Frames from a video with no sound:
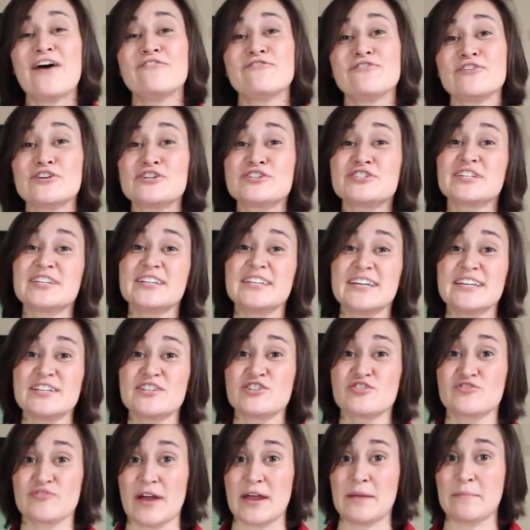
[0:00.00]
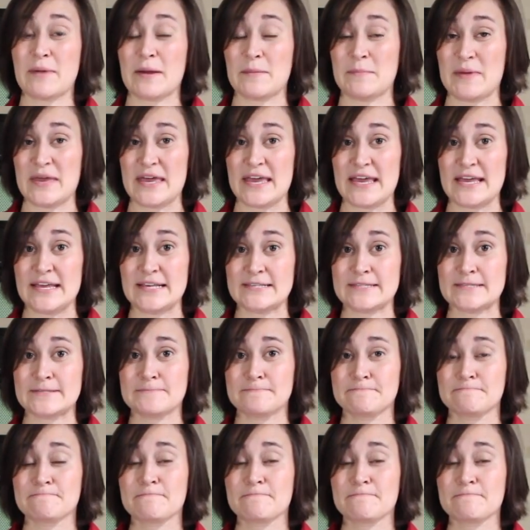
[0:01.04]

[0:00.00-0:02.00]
First, I need to drain my peas,